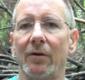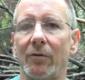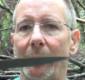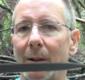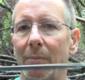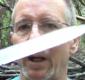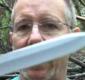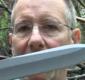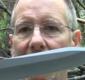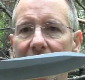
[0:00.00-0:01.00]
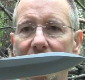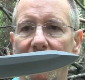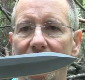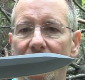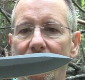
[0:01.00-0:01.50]
it's a big blade. This
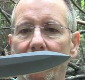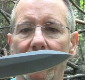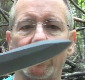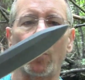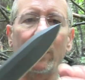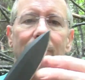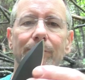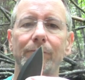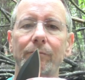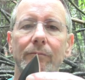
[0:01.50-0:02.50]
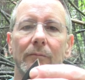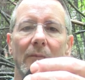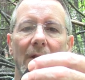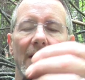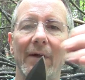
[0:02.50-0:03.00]
one is a spear point.
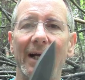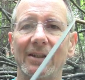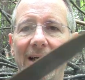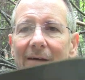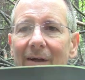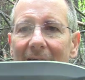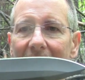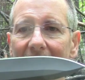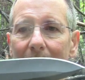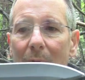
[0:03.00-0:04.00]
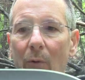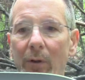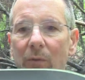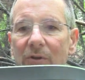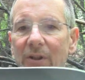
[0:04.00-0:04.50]
They actually have a clip
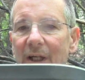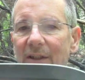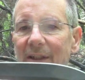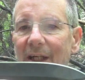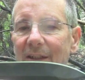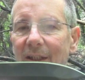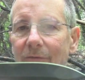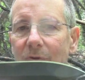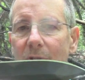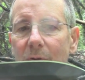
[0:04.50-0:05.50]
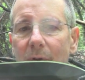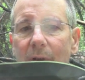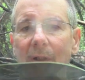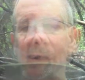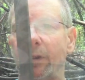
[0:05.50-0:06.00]
point, which is the S C H F two.
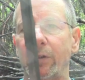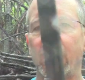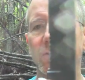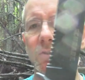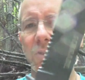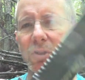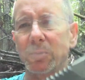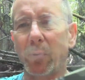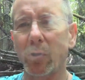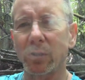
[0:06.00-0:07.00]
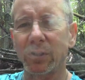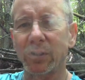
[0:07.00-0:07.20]
You notice this is partially